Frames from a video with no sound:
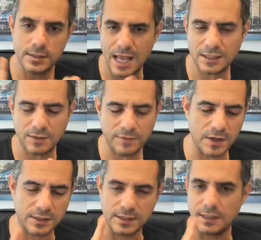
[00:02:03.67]
that's the
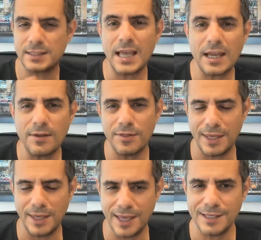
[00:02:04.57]
first thing. The second
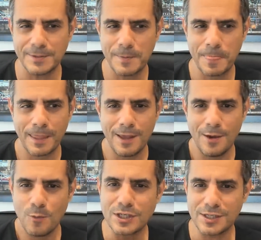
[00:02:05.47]
thing is,
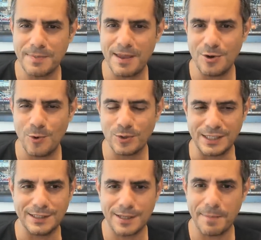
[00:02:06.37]
which is a bit
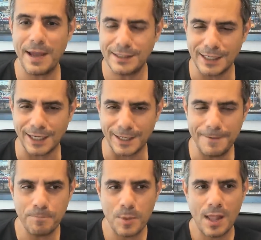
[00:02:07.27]
naughty. So
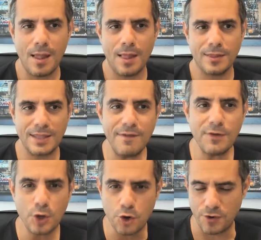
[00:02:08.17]
basically, they've
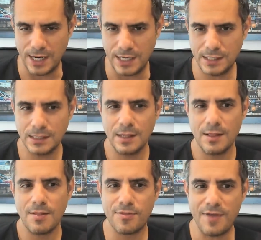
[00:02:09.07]
agreed
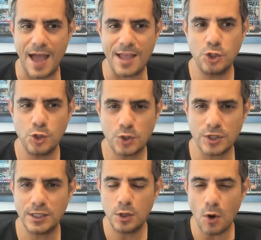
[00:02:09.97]
that you
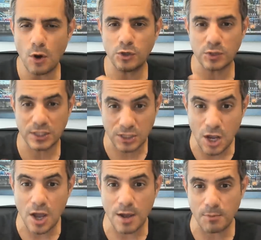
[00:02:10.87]
can lock your
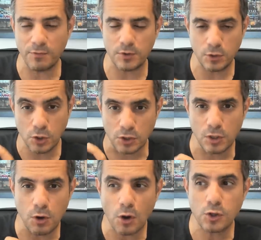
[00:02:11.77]
term of, you
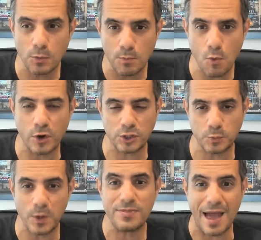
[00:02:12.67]
can lock your mortgage
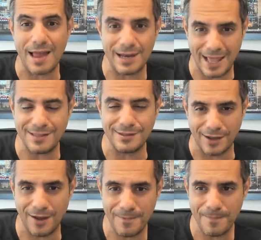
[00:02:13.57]
with that
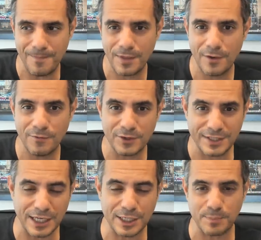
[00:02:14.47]
lender for
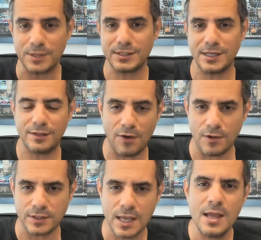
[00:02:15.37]
6 months in
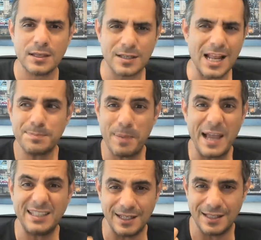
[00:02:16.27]
advance. So that's
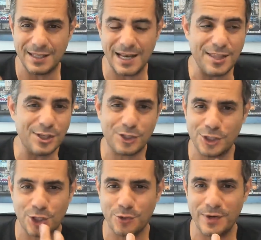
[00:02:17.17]
basically the lenders
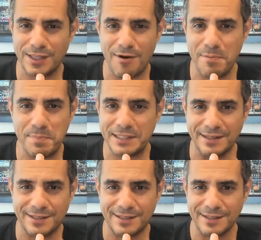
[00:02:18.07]
securing their own
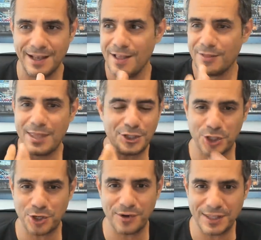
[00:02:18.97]
business. They're
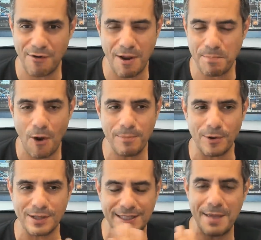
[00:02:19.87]
securing their own
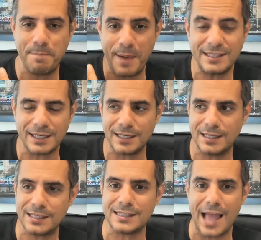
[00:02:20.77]
pipelines. They're basically,
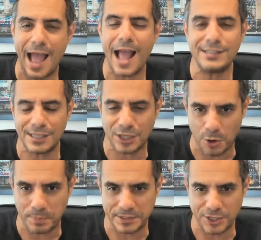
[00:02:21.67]
this is
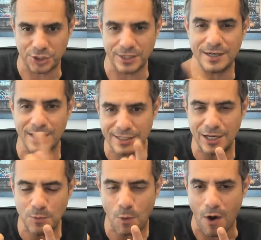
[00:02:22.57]
anti-competition. And I'll tell
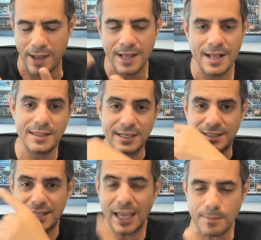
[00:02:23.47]
you why. The
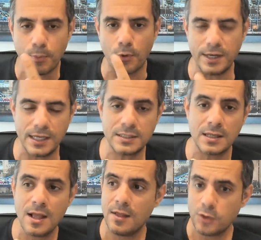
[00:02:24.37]
second point is,
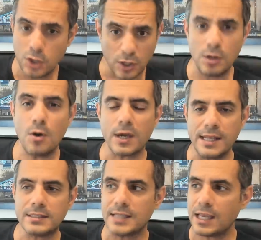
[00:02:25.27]
you can lock it
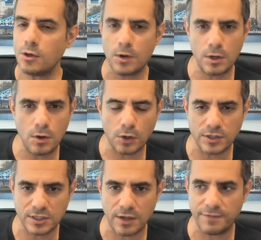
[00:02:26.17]
in. Say you want to lock
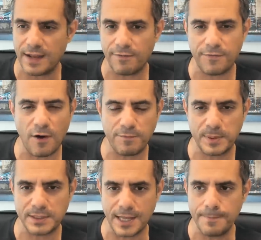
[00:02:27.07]
yourself in at
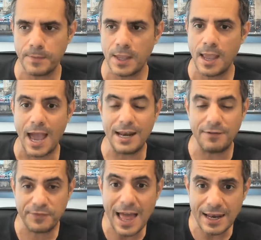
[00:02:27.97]
5%. And
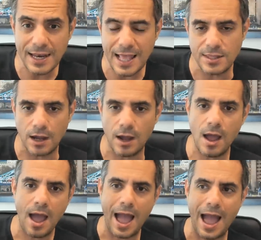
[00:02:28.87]
if that lender
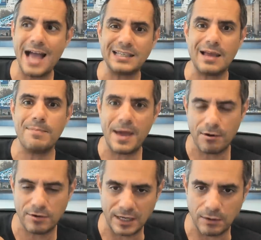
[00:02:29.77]
has a
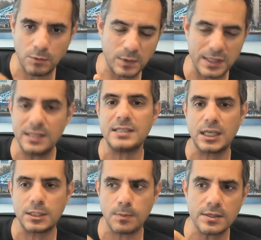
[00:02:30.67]
better deal within
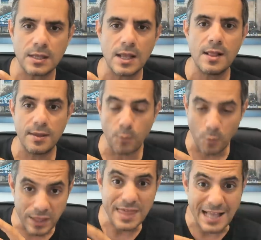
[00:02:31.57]
6 months,
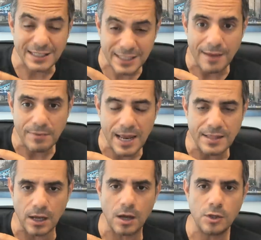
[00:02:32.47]
with that same
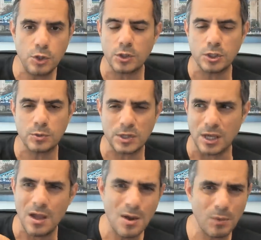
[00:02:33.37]
lender, you can switch
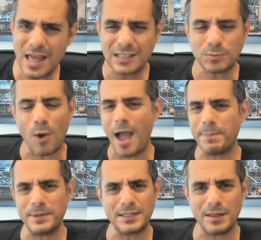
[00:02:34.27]
it. Well, that's what
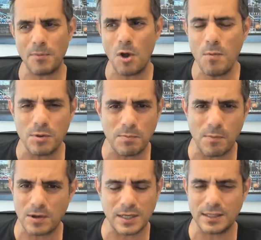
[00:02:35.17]
happens at the moment in
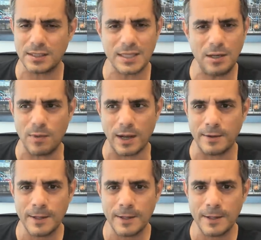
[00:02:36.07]
most lenders anyway.